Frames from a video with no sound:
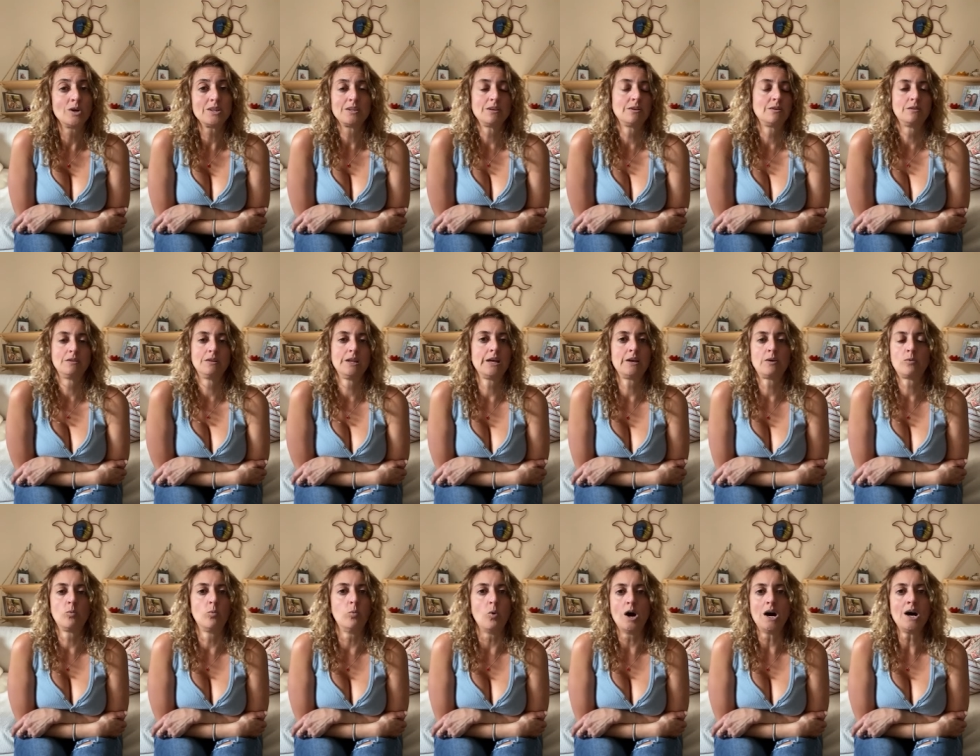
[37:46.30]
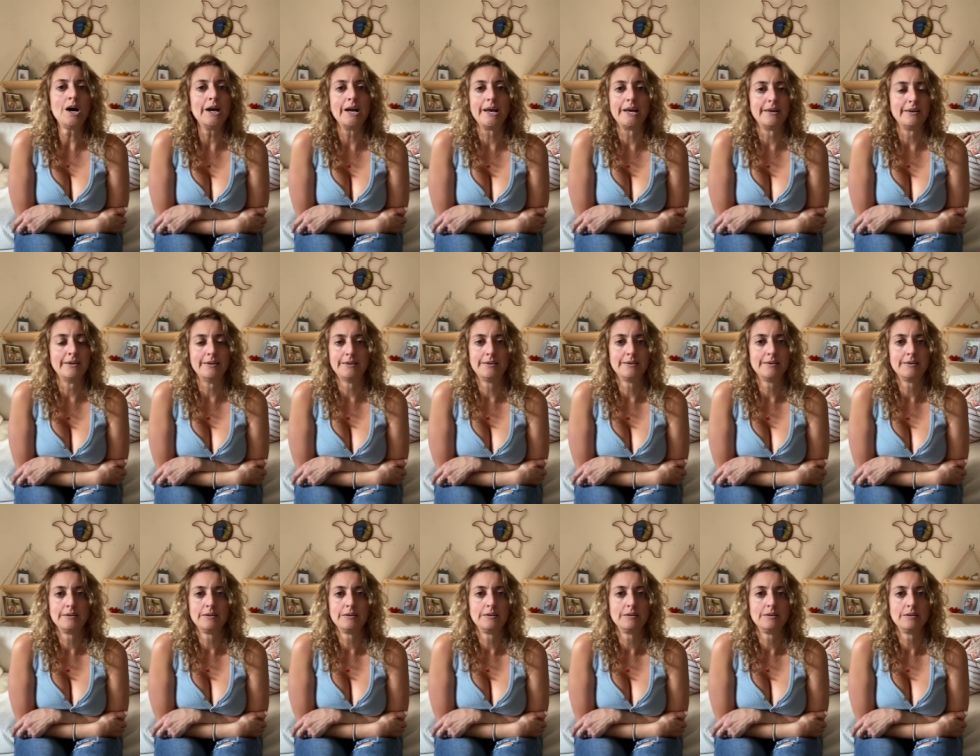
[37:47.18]
What, like, why?
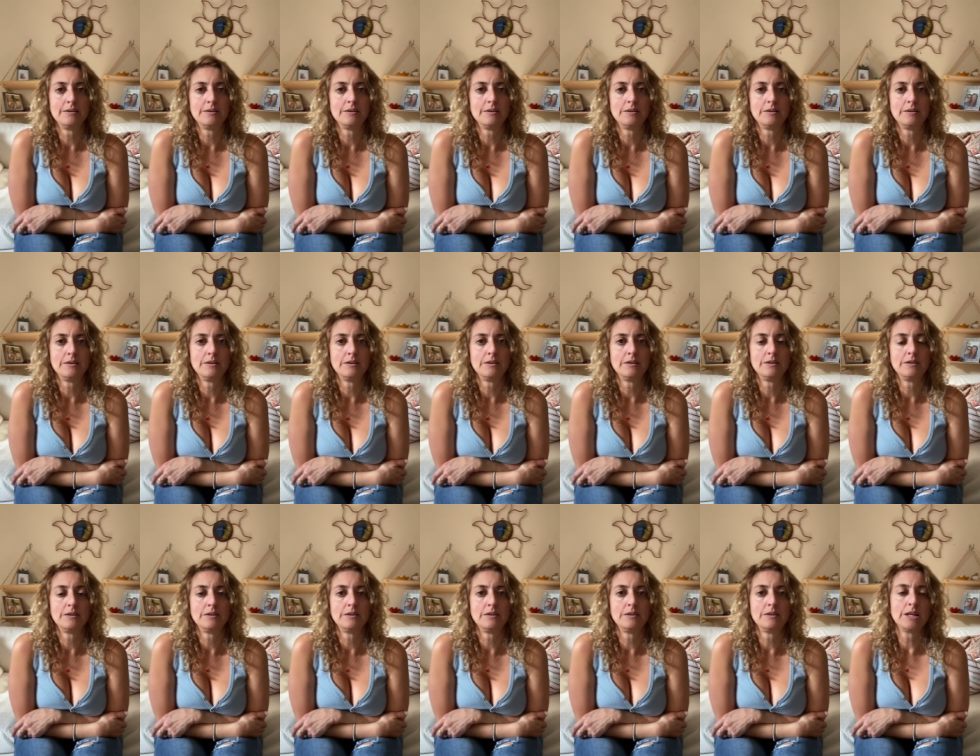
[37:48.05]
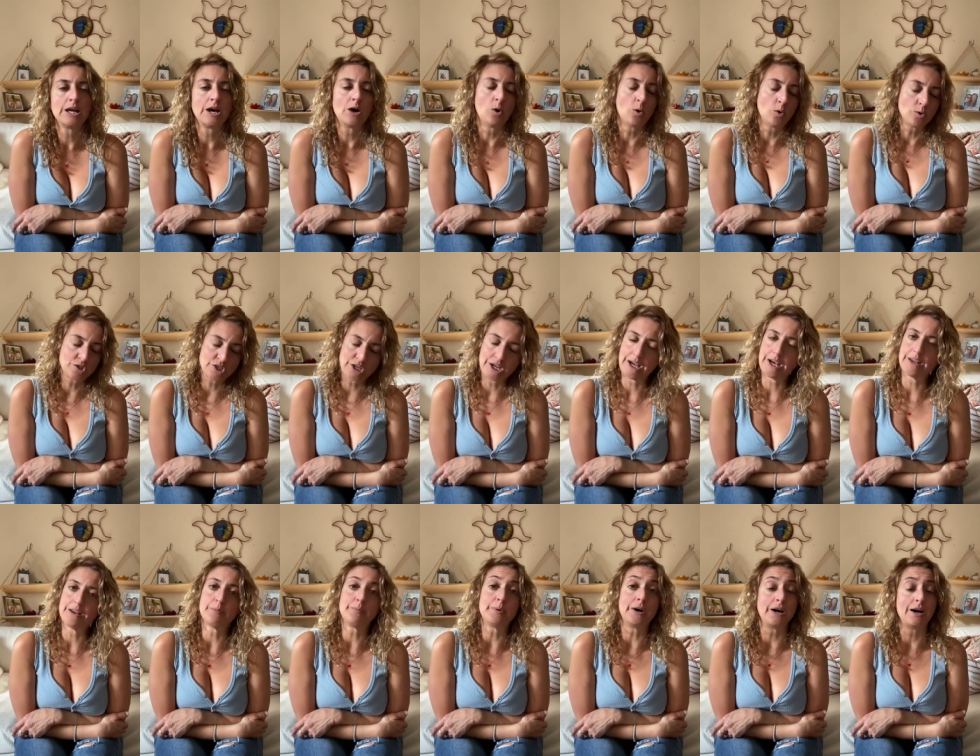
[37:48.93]
Hold your
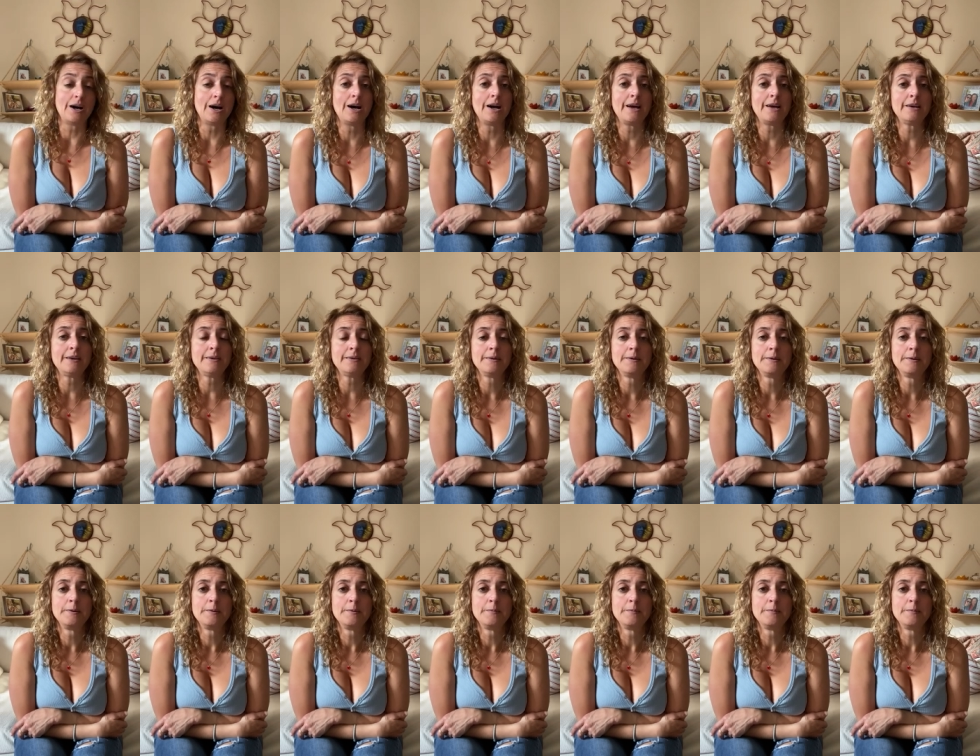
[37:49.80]
head up high.